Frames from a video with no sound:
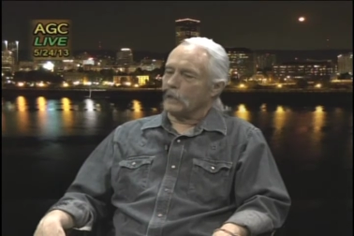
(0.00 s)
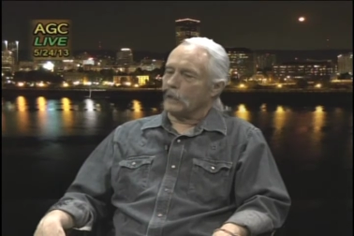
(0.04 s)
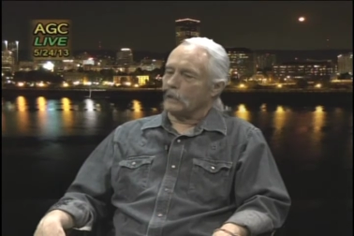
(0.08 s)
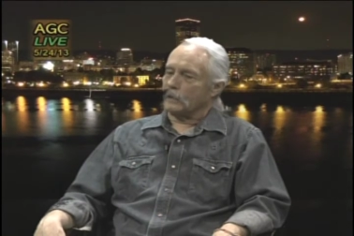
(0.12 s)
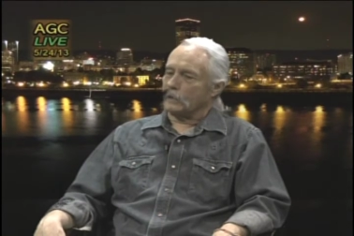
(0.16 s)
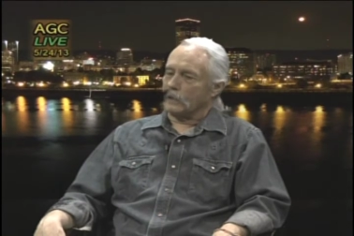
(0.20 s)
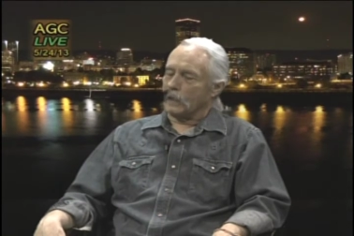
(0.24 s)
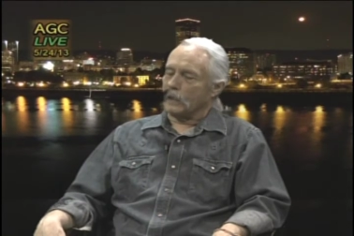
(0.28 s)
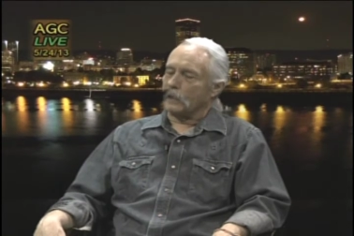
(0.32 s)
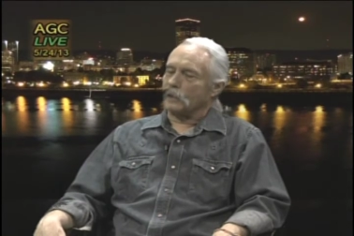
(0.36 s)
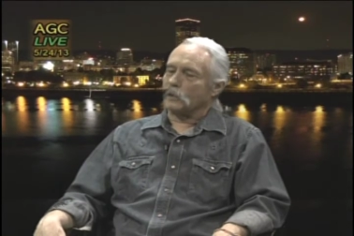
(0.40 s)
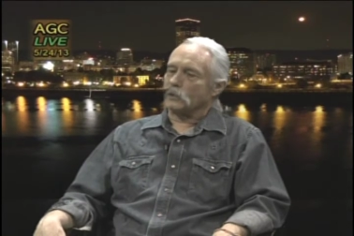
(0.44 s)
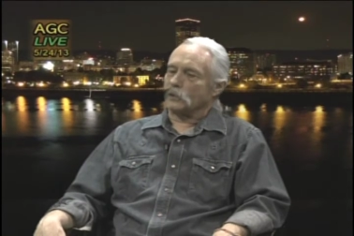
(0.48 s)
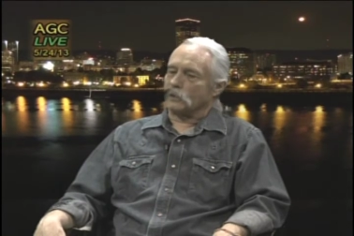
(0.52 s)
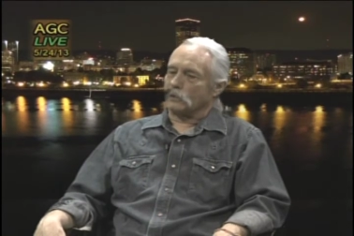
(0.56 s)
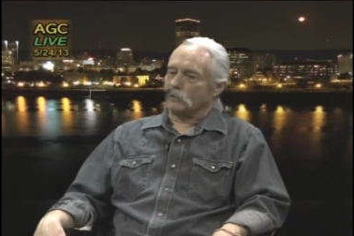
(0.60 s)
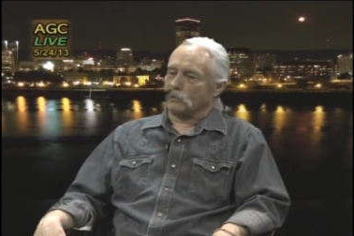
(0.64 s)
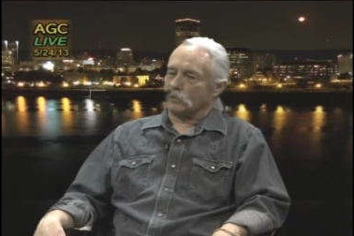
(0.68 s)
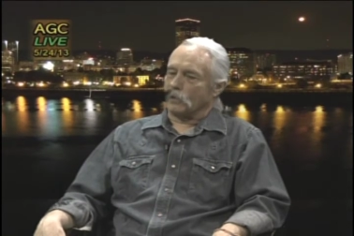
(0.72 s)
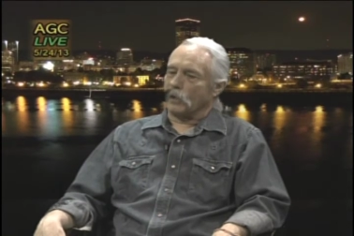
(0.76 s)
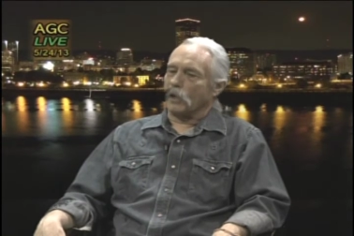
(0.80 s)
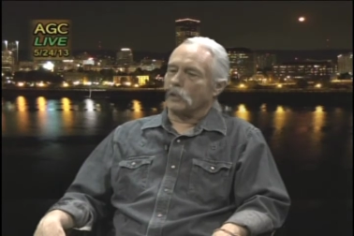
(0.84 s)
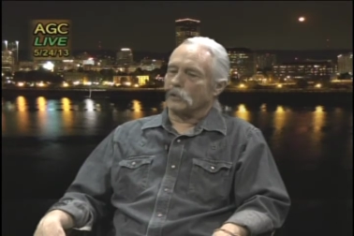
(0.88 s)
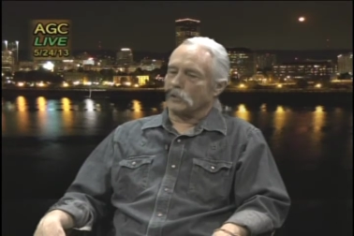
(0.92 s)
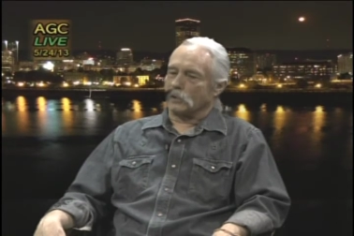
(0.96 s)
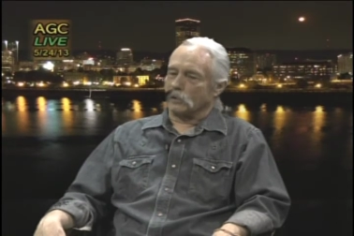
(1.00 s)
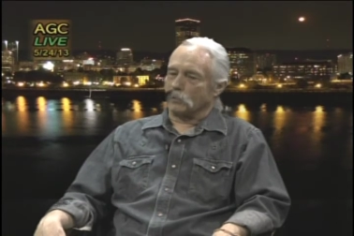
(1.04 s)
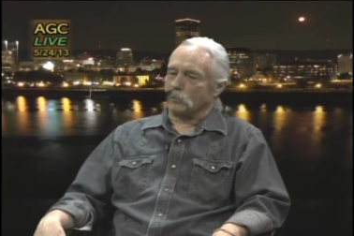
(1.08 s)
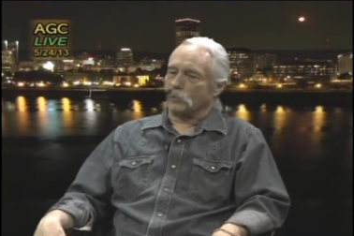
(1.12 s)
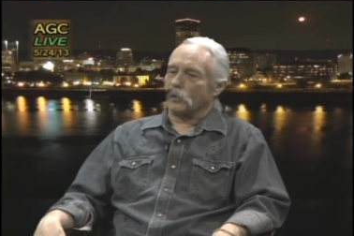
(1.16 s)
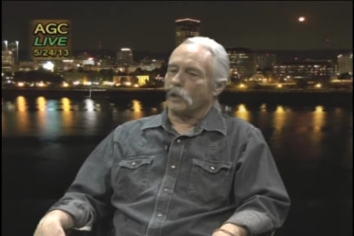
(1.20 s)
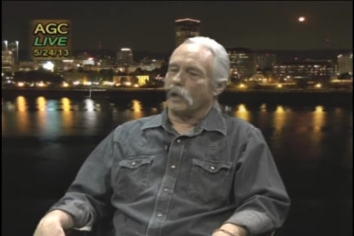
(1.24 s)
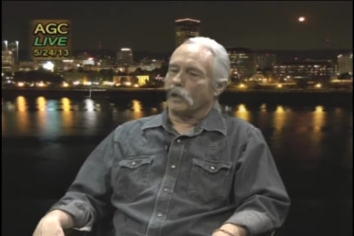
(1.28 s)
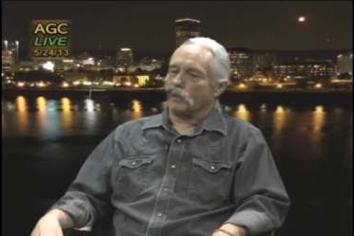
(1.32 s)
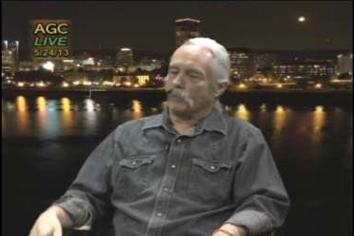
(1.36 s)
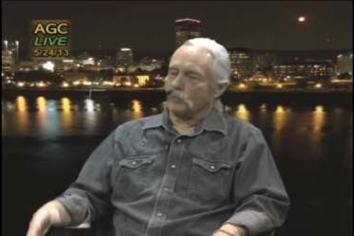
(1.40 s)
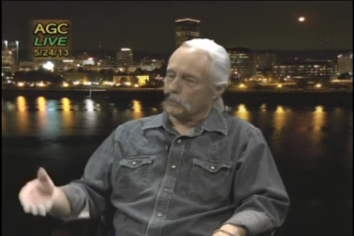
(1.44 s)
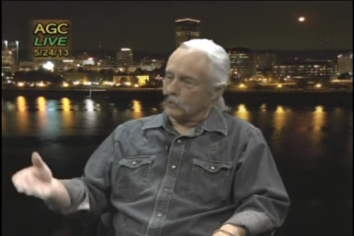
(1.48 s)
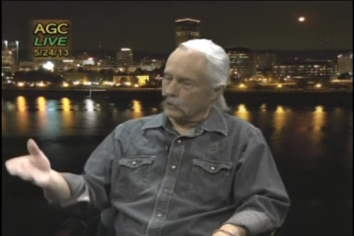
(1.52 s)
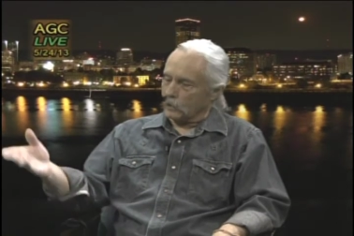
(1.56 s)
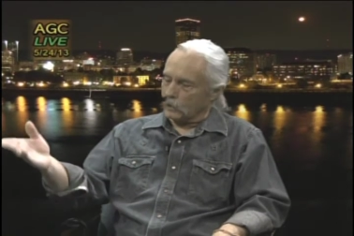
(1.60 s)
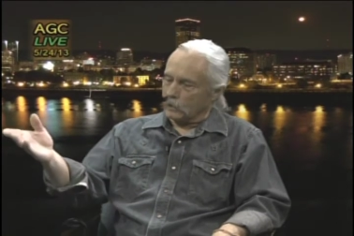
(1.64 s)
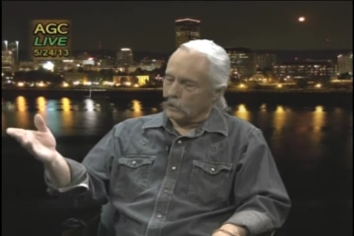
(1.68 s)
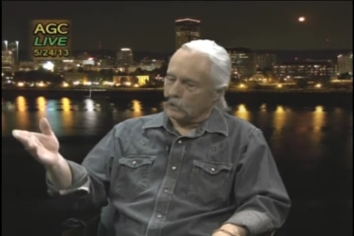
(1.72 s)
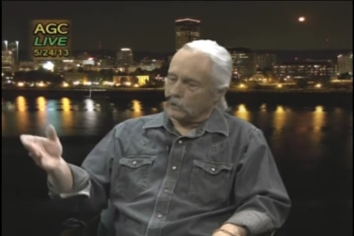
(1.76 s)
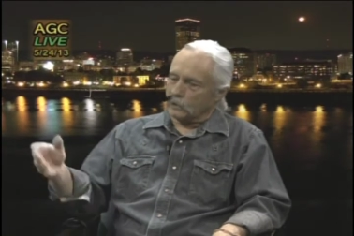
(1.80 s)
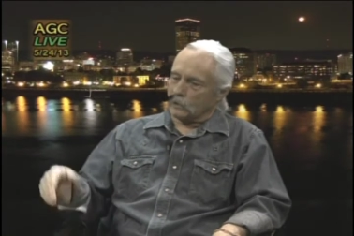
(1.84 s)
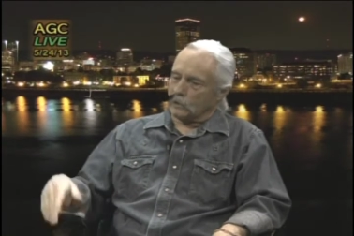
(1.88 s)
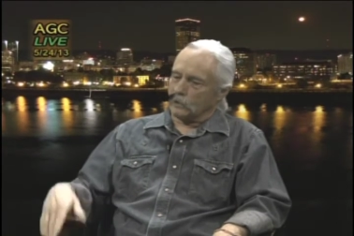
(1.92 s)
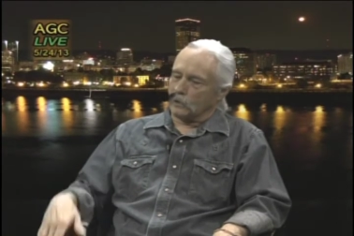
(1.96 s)
that that is causing problems
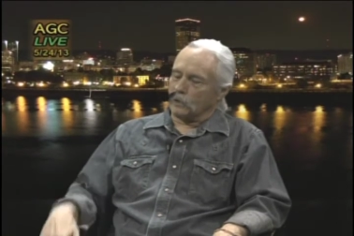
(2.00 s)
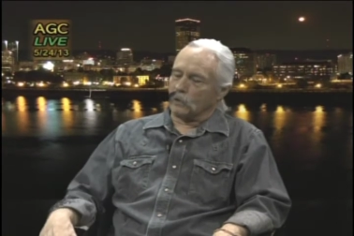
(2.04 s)
and it's,